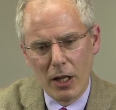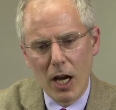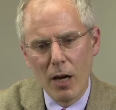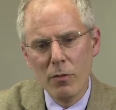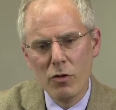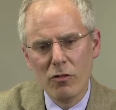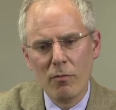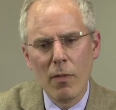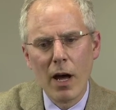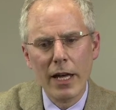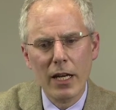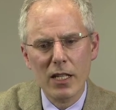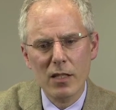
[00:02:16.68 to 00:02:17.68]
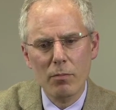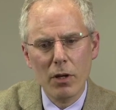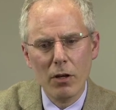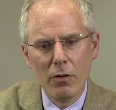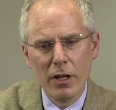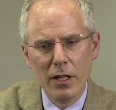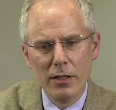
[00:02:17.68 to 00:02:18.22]
comes from my
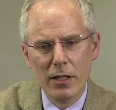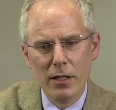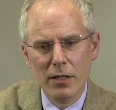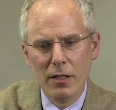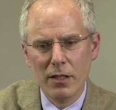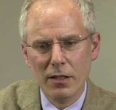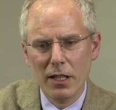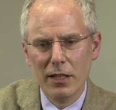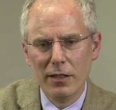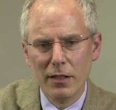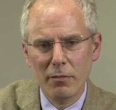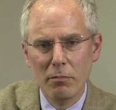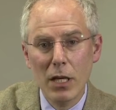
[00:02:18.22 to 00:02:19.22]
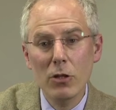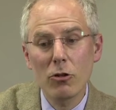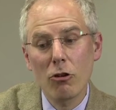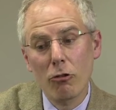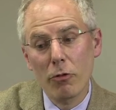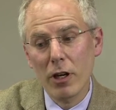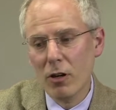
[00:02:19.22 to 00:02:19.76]
experience as a
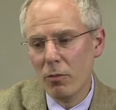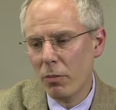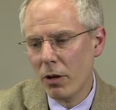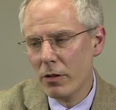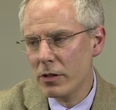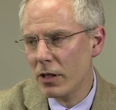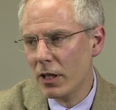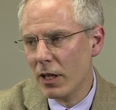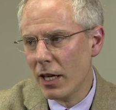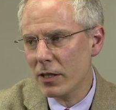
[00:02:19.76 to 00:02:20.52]
mid-career person.